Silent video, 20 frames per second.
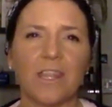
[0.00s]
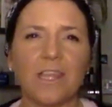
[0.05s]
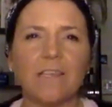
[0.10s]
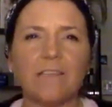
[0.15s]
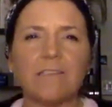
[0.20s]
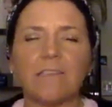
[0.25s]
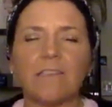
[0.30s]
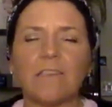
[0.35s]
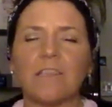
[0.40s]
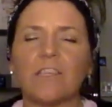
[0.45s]

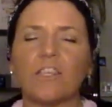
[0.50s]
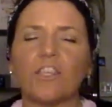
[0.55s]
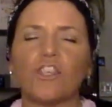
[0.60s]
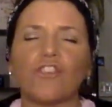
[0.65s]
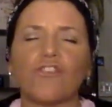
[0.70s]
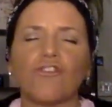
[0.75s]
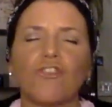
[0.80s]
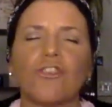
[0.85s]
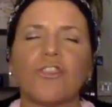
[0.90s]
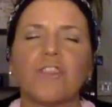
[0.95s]
the
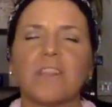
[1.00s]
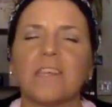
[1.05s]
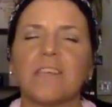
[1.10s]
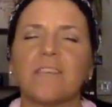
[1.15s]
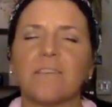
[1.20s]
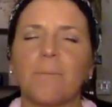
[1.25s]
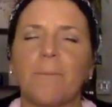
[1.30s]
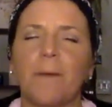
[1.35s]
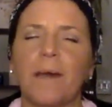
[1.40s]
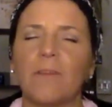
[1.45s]
truth
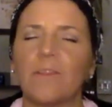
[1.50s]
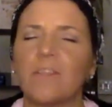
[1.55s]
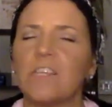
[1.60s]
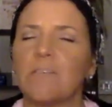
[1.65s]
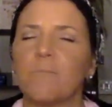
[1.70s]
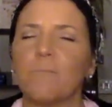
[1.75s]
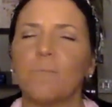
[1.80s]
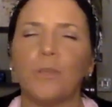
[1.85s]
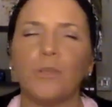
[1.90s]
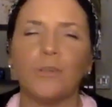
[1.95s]
is about
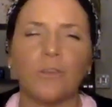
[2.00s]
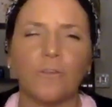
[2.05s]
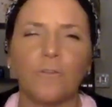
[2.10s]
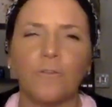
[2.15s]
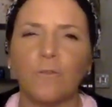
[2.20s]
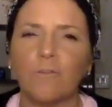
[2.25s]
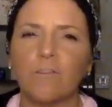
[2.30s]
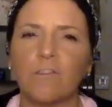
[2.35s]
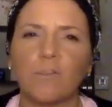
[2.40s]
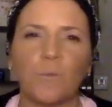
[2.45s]
these
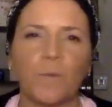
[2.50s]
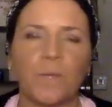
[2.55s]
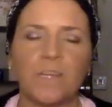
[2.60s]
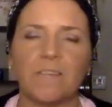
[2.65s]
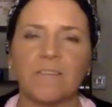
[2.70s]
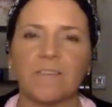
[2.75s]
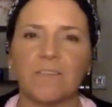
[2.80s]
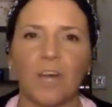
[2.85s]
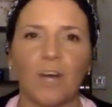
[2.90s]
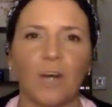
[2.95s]
beautiful,
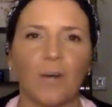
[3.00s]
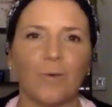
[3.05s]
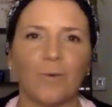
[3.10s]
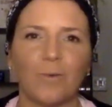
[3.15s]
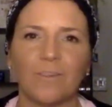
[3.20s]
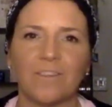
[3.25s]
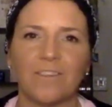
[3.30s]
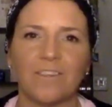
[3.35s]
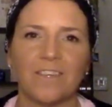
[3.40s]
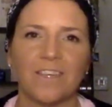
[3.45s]
sweet
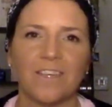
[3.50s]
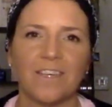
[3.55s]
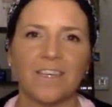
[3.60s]
souls.